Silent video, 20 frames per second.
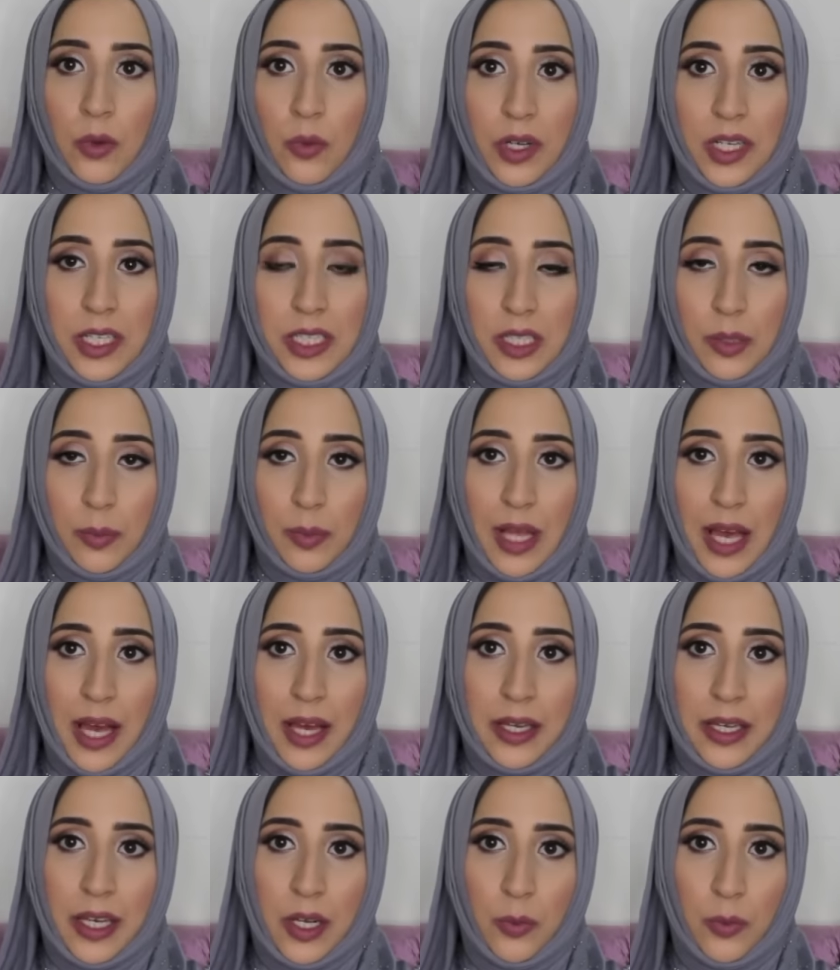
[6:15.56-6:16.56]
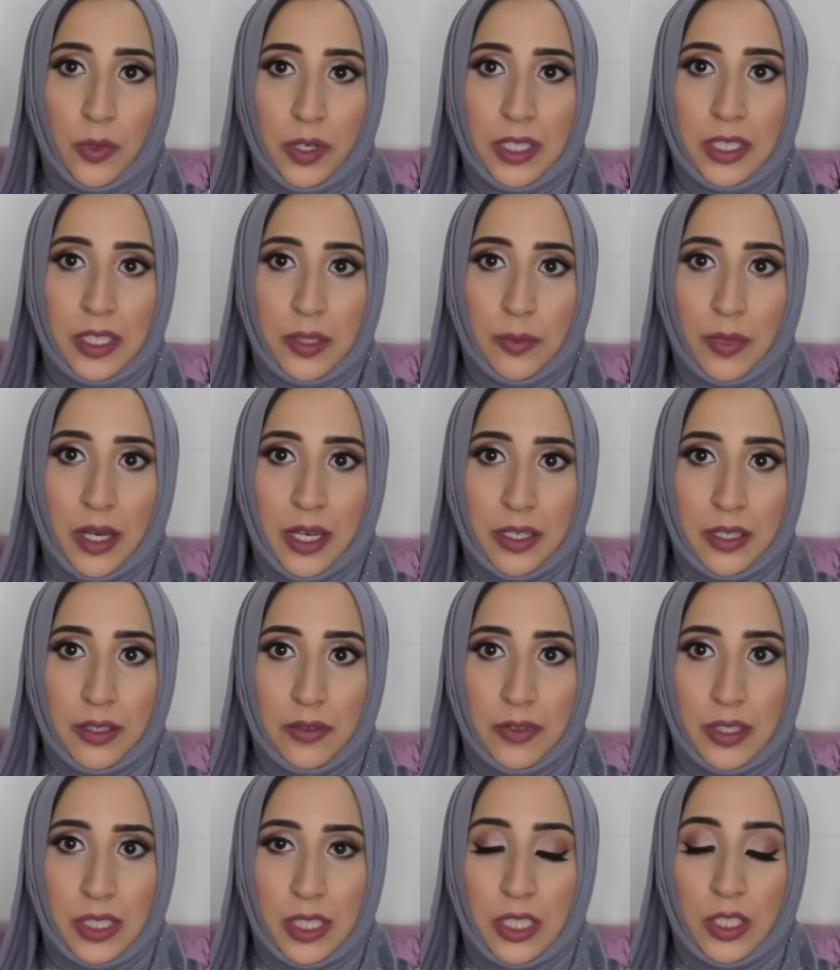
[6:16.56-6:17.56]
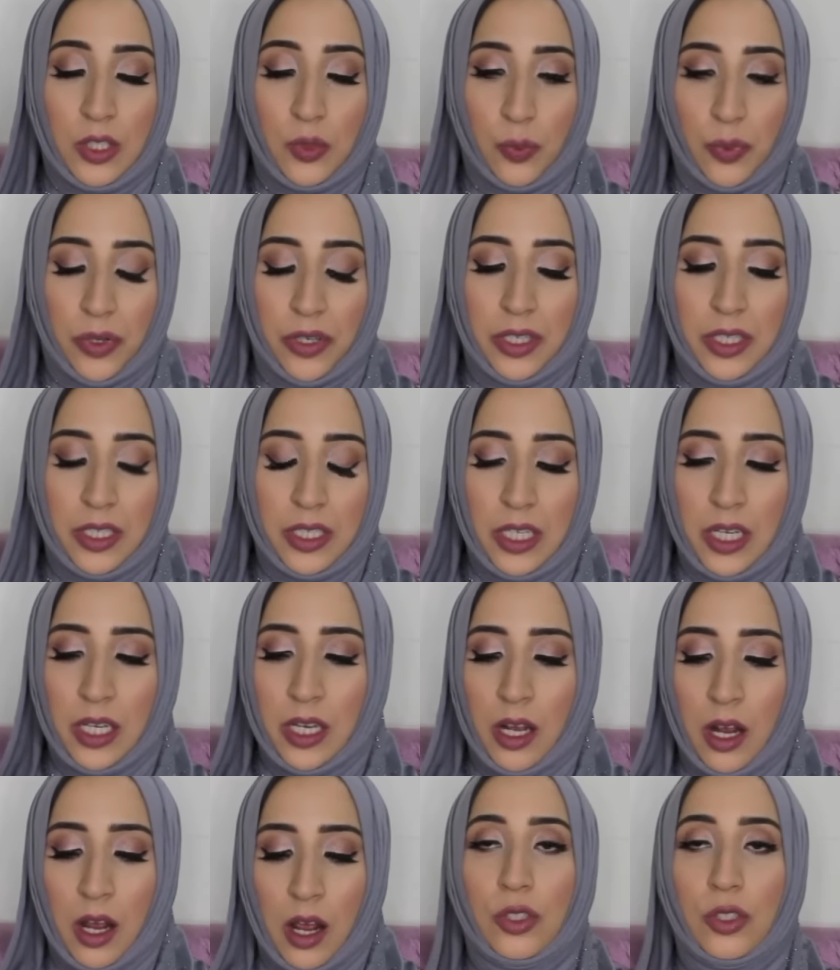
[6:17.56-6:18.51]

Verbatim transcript: One is in black and one is in Magnificent Burgundy.